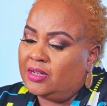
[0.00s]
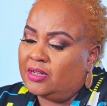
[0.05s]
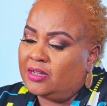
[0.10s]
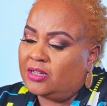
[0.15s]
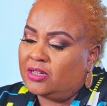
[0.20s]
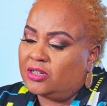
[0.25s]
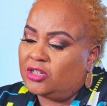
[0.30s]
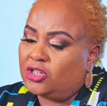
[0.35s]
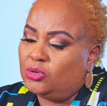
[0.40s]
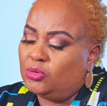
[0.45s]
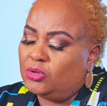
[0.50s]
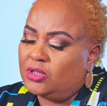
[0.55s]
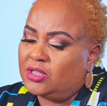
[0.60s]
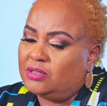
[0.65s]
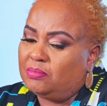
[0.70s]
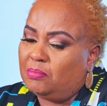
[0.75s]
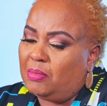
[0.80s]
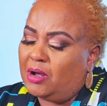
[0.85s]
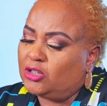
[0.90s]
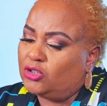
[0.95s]
she was
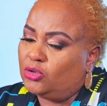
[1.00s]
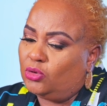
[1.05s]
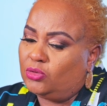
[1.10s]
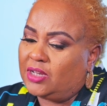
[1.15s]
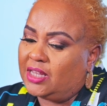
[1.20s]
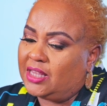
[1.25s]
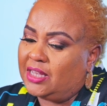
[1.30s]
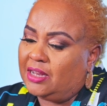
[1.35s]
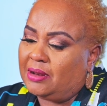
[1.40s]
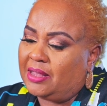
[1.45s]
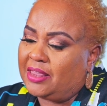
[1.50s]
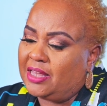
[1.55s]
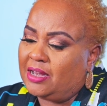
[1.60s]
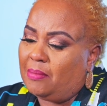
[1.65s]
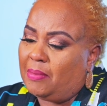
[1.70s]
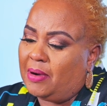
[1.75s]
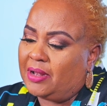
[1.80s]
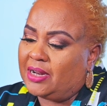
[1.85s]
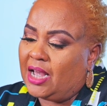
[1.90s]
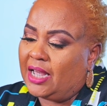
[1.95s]
much older then, I think
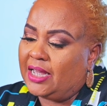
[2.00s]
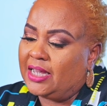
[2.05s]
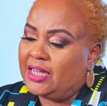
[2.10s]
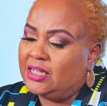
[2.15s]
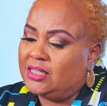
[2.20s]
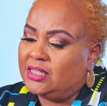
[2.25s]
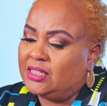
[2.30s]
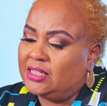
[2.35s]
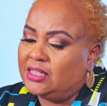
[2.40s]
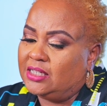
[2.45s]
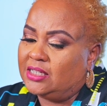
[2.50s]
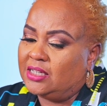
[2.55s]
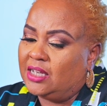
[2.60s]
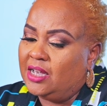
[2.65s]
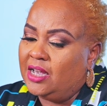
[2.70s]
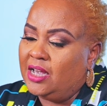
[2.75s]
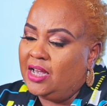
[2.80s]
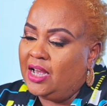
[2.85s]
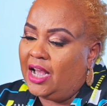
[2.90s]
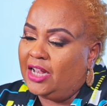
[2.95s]
about her 80s,
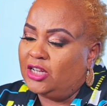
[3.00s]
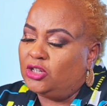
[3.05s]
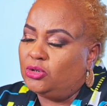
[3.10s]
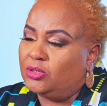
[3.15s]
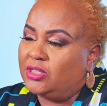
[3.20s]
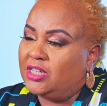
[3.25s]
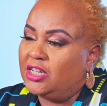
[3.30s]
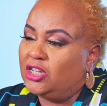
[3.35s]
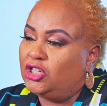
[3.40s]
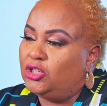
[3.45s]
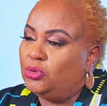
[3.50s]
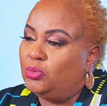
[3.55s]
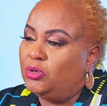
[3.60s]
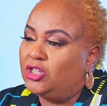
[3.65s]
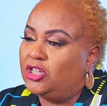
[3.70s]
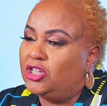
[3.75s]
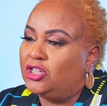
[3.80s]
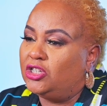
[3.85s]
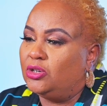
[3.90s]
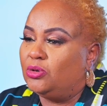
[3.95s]
and she was saying she
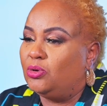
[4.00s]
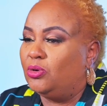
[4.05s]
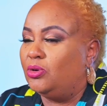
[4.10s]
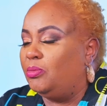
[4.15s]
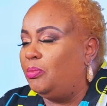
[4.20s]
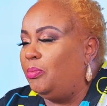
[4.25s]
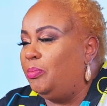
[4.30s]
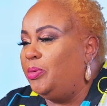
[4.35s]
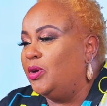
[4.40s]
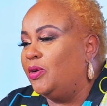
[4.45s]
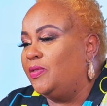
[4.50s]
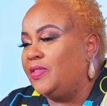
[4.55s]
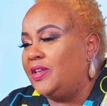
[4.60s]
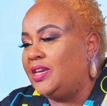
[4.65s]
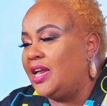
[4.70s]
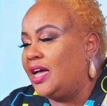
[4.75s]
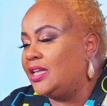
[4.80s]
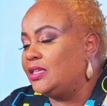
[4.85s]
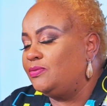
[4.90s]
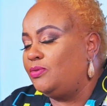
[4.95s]
wishes she could be on the
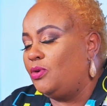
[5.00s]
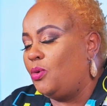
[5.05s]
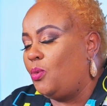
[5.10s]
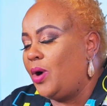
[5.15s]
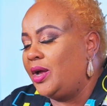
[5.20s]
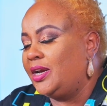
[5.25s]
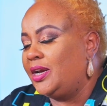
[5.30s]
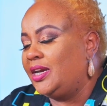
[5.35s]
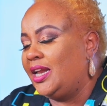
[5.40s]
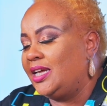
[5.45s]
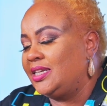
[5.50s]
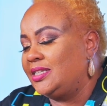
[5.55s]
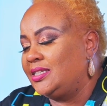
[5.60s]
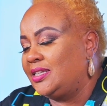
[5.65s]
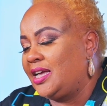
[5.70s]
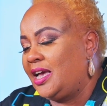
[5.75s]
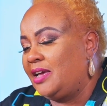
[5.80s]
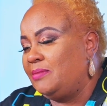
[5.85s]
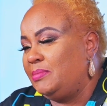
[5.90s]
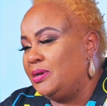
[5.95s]
dance floor one last
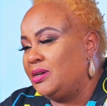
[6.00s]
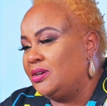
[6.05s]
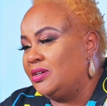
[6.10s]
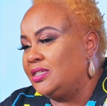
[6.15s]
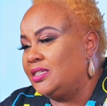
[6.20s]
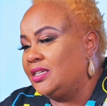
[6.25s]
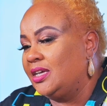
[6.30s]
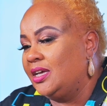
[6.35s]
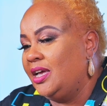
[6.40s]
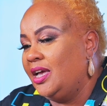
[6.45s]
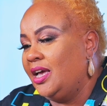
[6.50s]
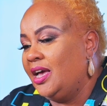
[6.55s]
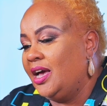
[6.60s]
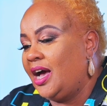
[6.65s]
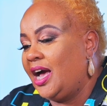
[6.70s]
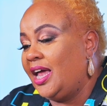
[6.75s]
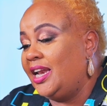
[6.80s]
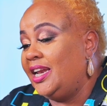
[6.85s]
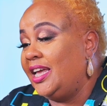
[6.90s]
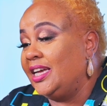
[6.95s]
time because
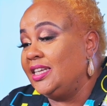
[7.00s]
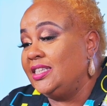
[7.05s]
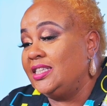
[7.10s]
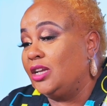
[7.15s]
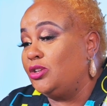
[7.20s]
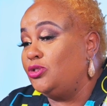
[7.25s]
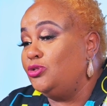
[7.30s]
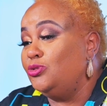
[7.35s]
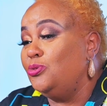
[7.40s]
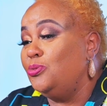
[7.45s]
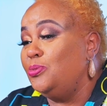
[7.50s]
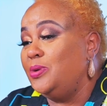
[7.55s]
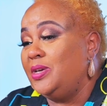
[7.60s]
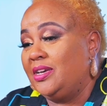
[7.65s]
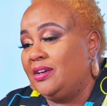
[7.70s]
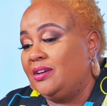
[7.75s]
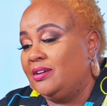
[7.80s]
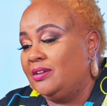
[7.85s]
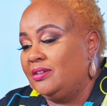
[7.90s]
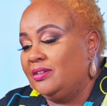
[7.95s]
her legs are too
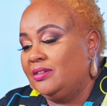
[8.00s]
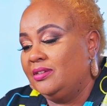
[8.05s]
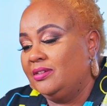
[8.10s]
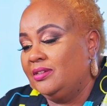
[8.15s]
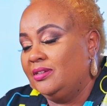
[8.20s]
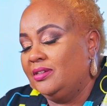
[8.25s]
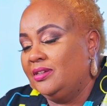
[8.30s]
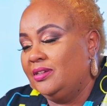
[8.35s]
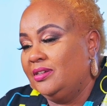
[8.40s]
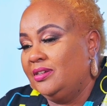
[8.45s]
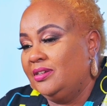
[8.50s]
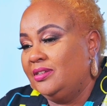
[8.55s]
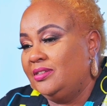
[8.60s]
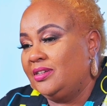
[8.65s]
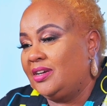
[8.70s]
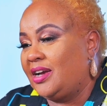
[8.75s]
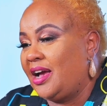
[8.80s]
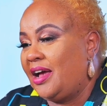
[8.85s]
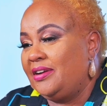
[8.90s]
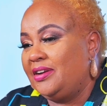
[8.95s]
weak to
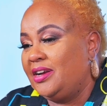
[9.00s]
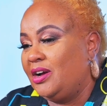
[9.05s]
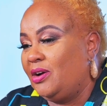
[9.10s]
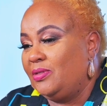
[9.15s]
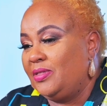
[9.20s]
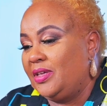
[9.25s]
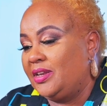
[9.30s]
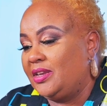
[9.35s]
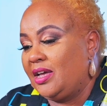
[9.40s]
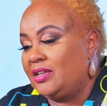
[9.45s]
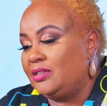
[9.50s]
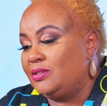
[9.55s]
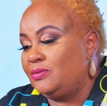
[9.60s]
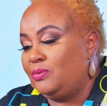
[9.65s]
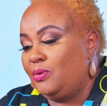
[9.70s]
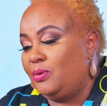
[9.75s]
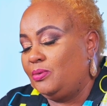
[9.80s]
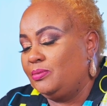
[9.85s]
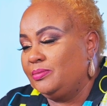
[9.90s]
carry her on the dance floor.